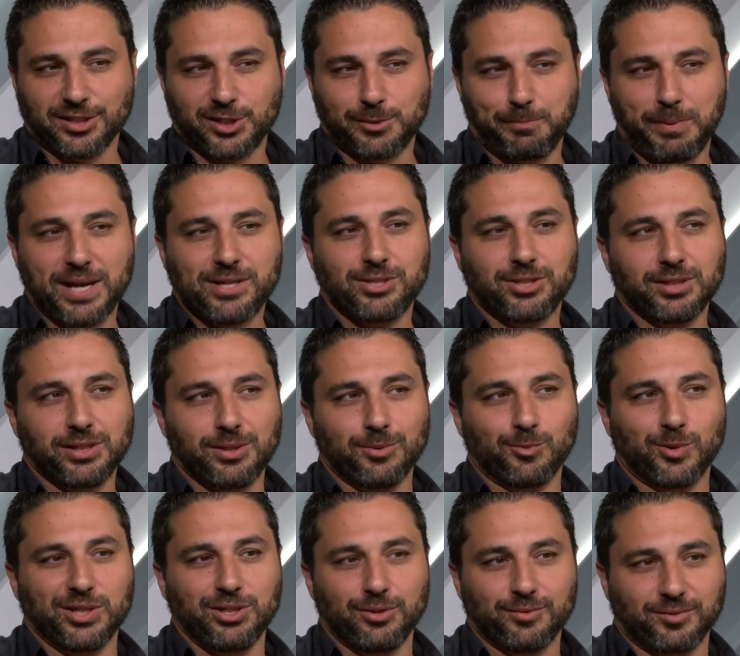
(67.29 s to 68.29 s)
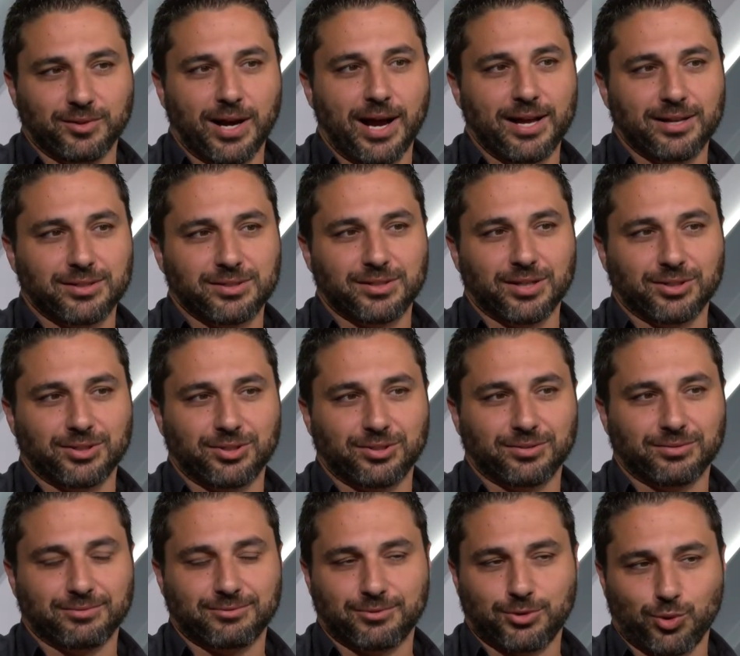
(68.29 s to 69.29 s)
especially when you've got such
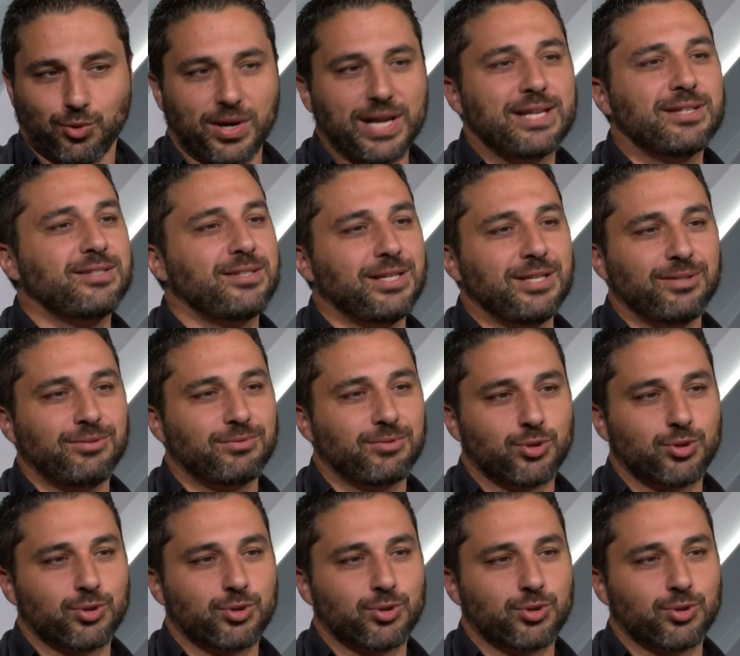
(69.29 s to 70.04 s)
crazy